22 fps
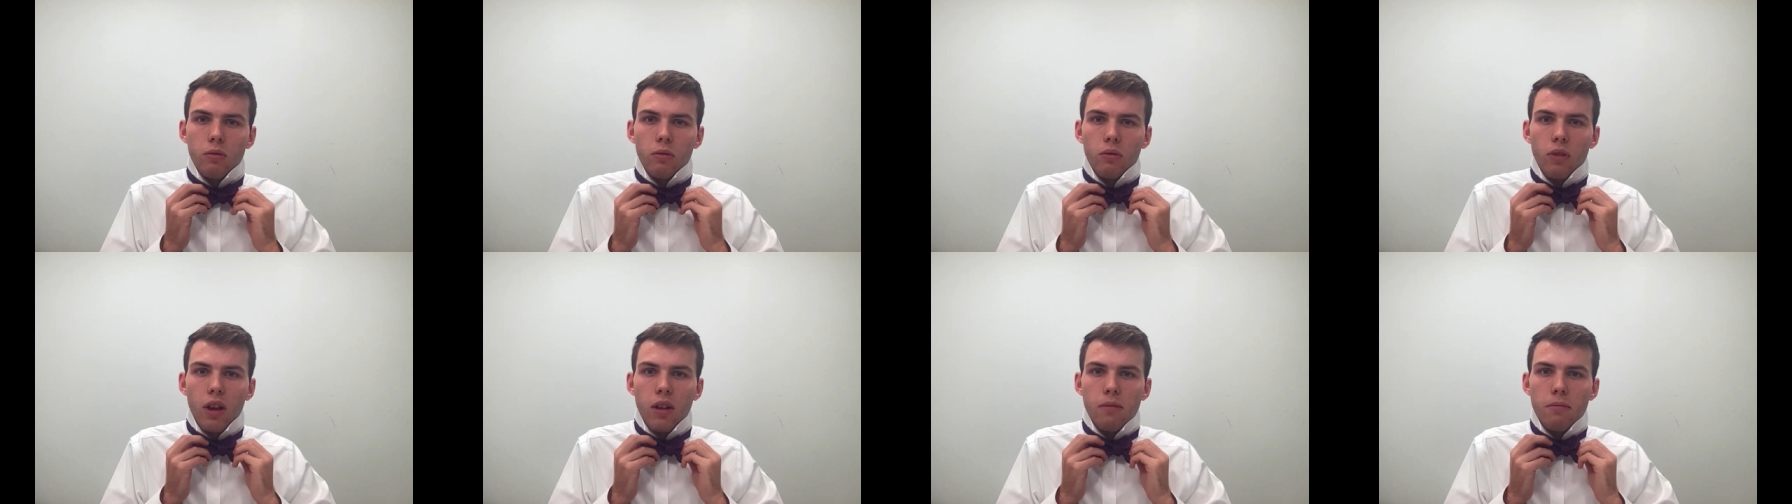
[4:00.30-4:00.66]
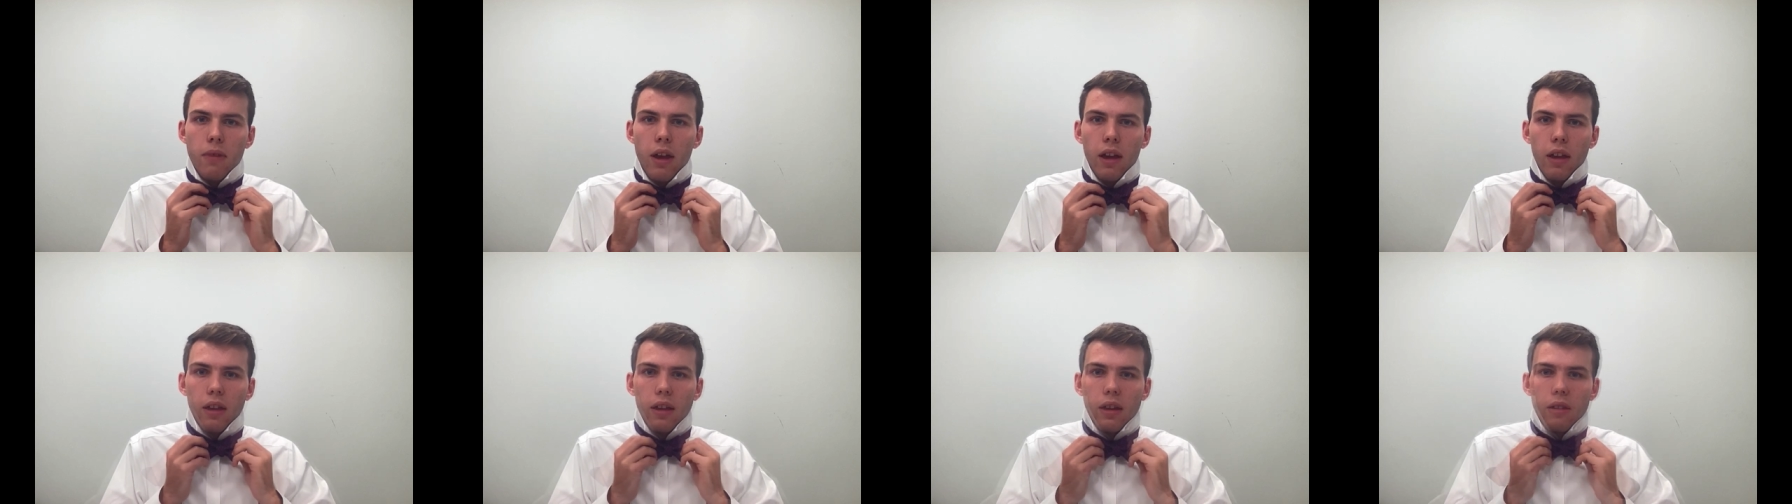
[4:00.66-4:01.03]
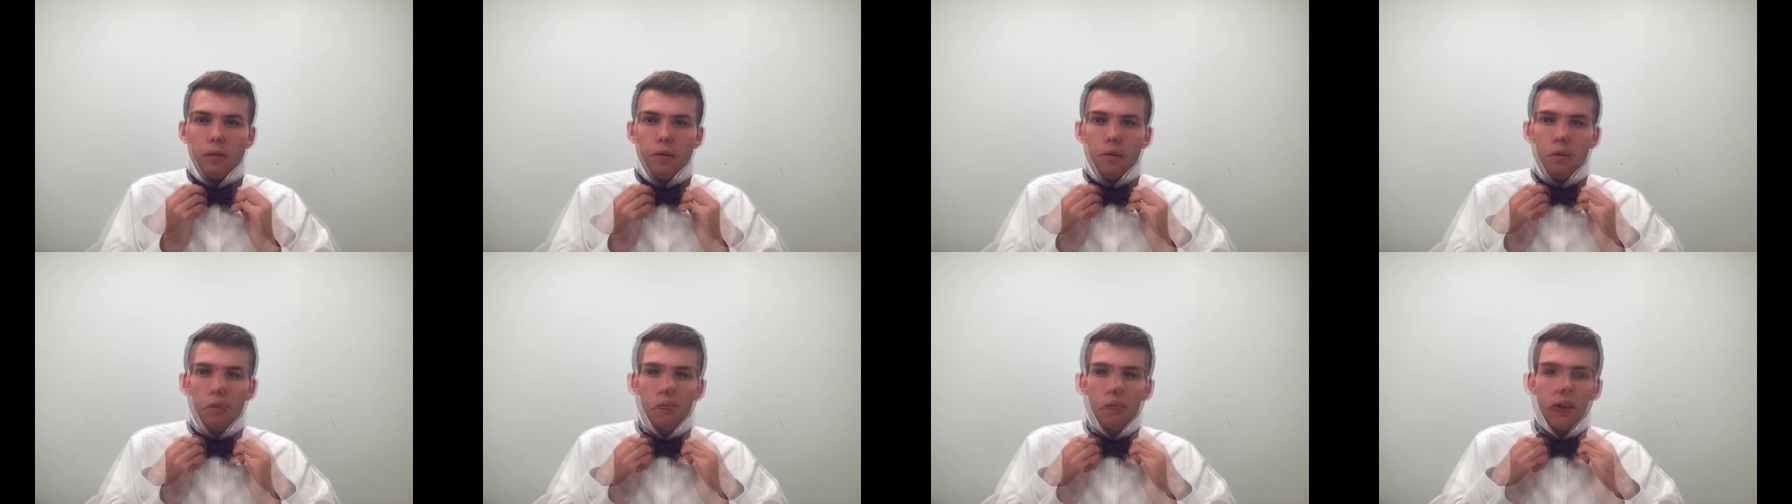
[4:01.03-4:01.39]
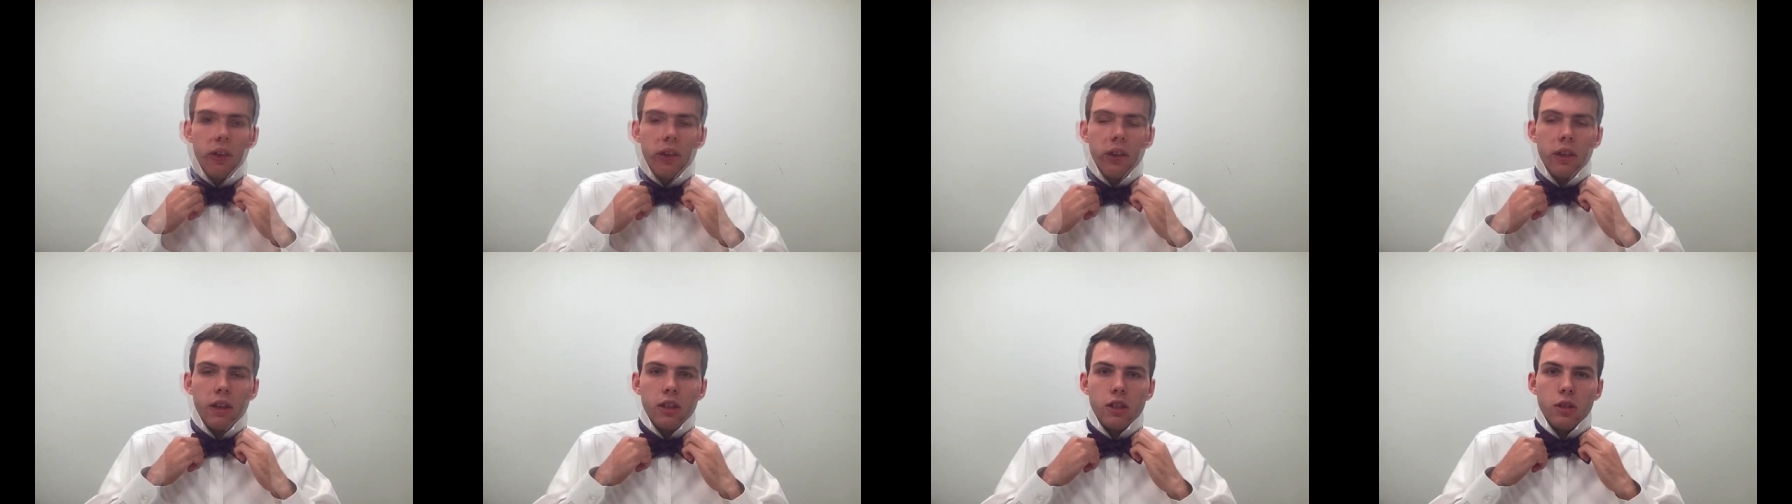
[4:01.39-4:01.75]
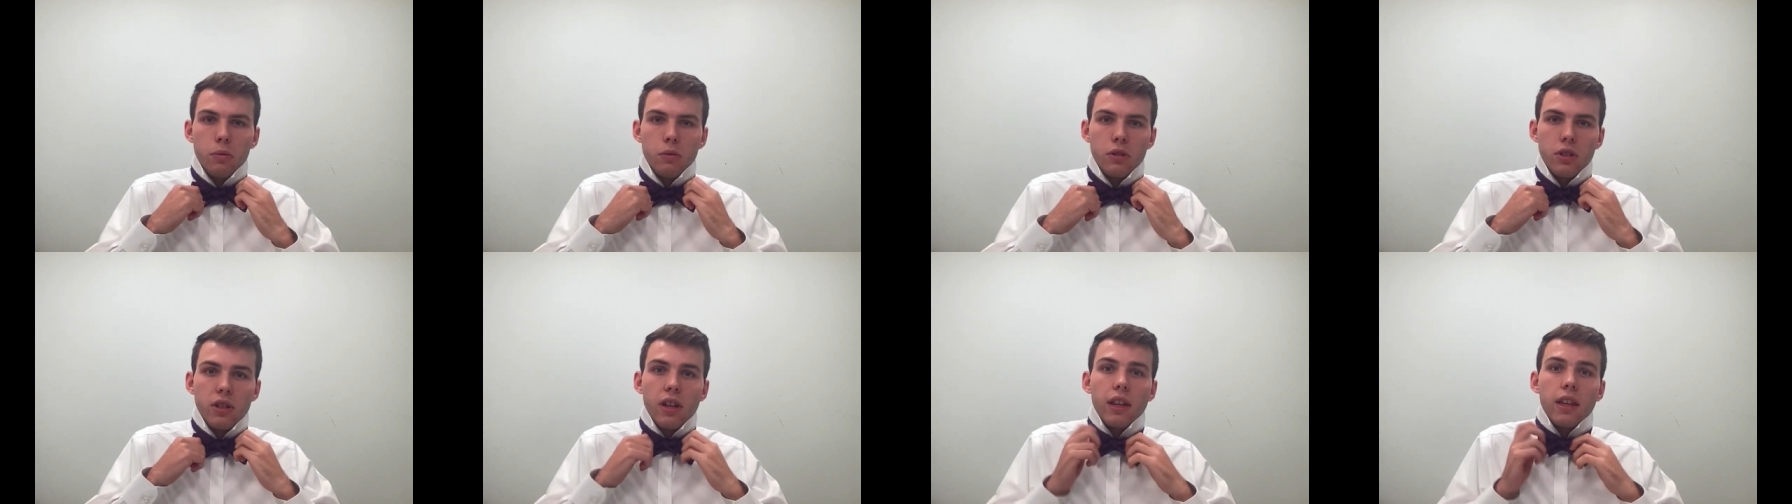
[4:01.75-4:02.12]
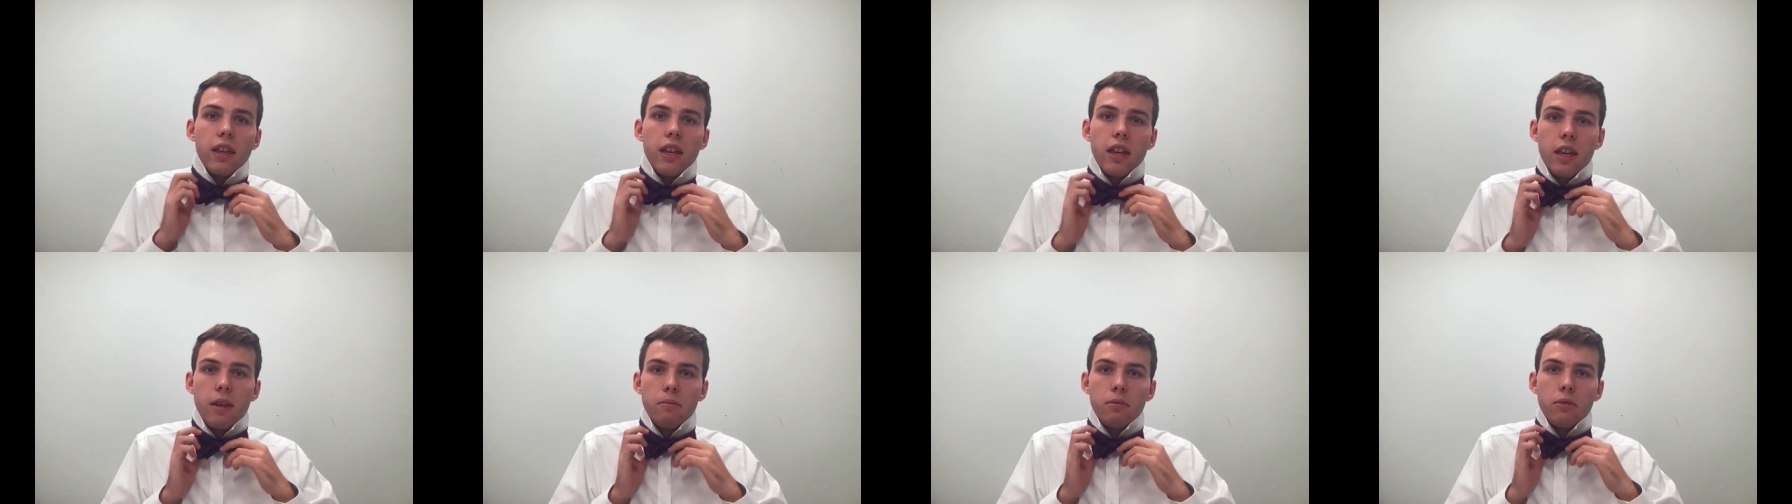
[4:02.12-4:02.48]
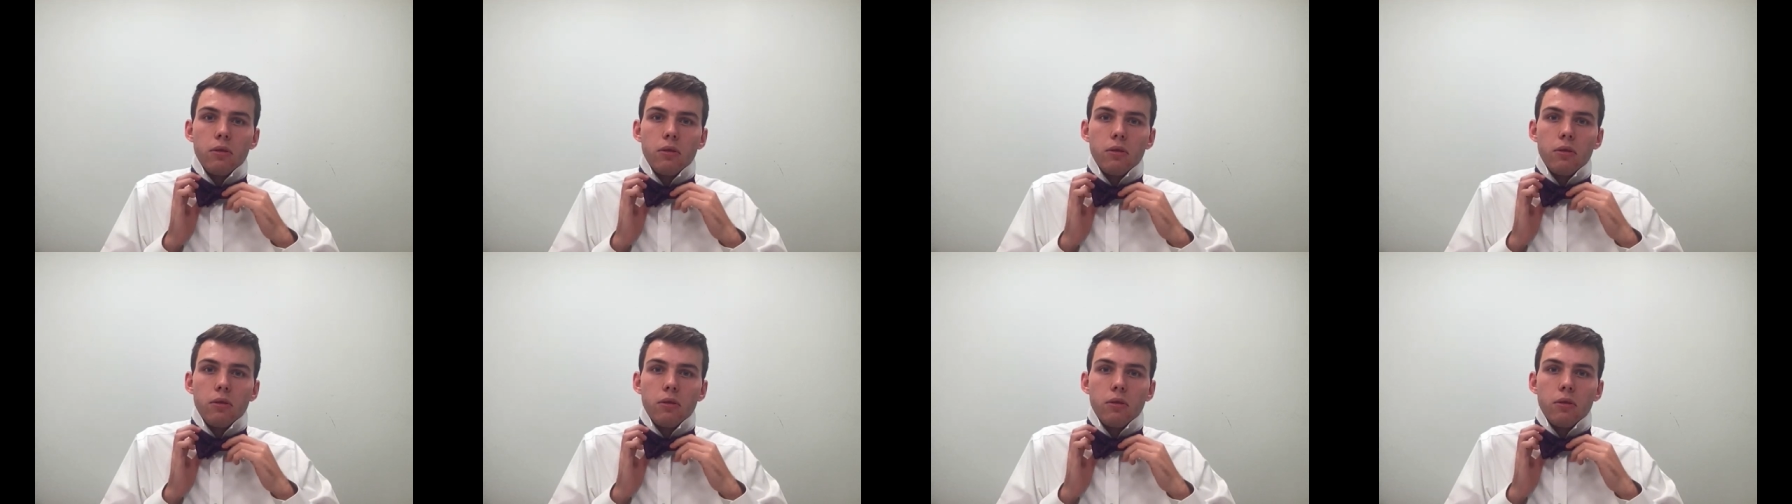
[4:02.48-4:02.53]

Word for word: right back in. So we're just going to keep